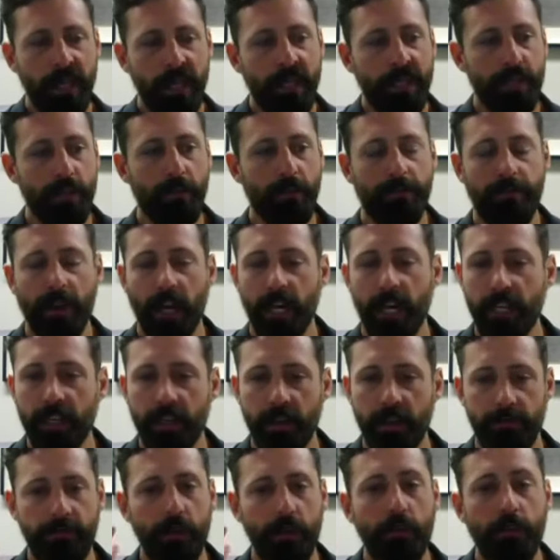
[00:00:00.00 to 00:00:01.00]
So finding
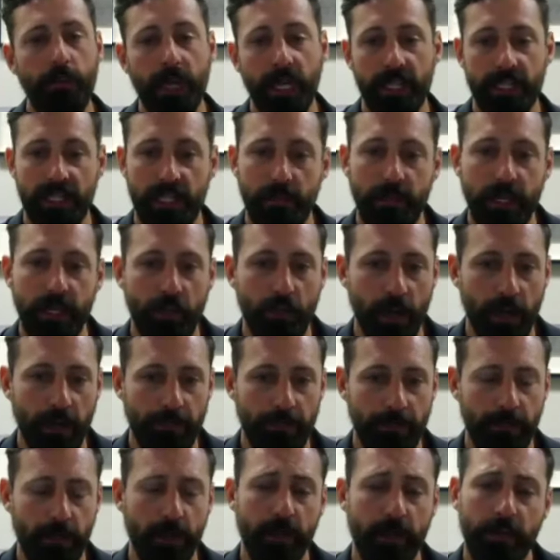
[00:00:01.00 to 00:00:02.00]
a few minutes to be
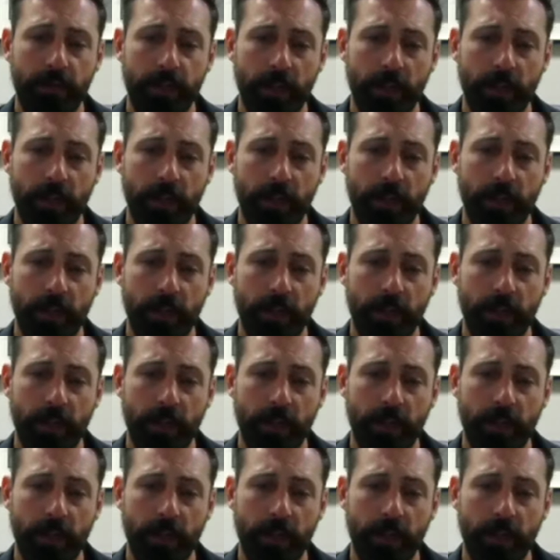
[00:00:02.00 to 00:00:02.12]
grateful.